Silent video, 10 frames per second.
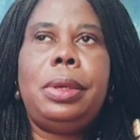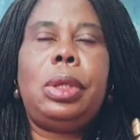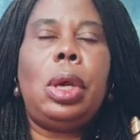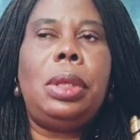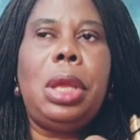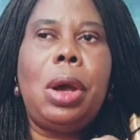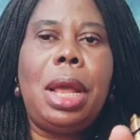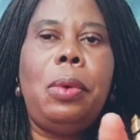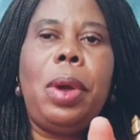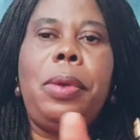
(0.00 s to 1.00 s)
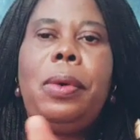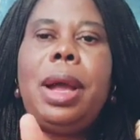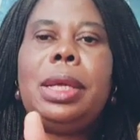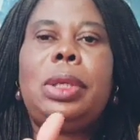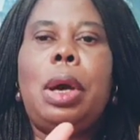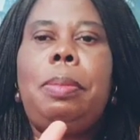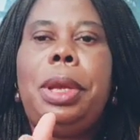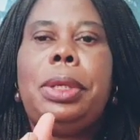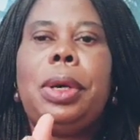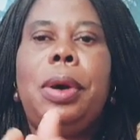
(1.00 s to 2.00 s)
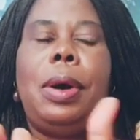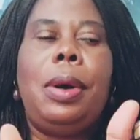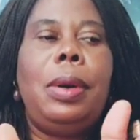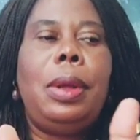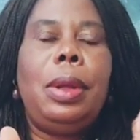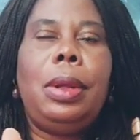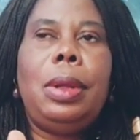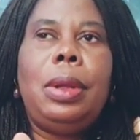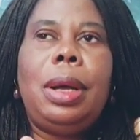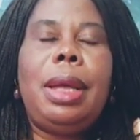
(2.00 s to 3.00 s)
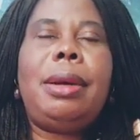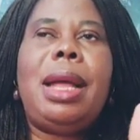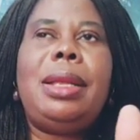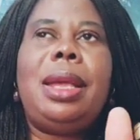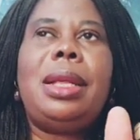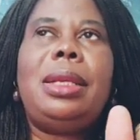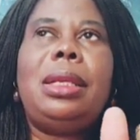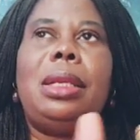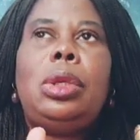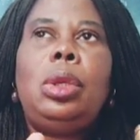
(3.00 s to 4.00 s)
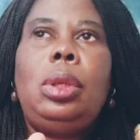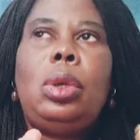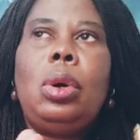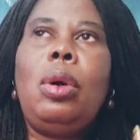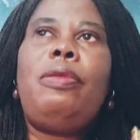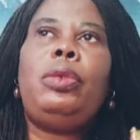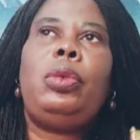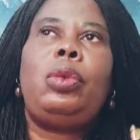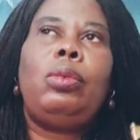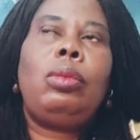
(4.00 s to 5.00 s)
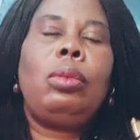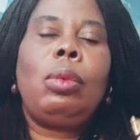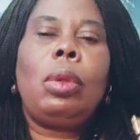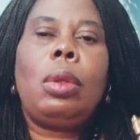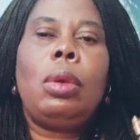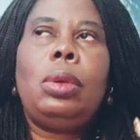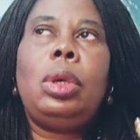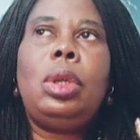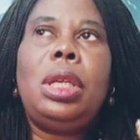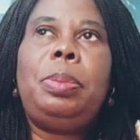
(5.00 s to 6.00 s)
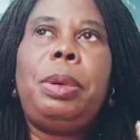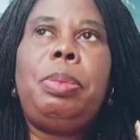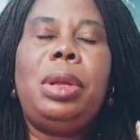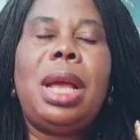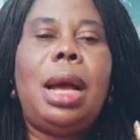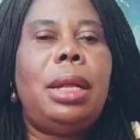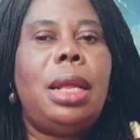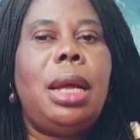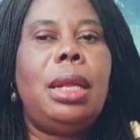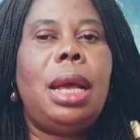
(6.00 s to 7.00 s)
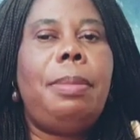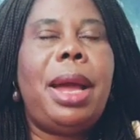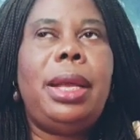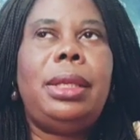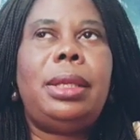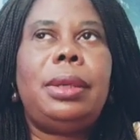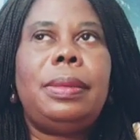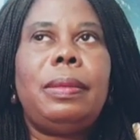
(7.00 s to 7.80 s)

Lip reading: So the only way you can stop it or eradicate it is to go to those people that buy it.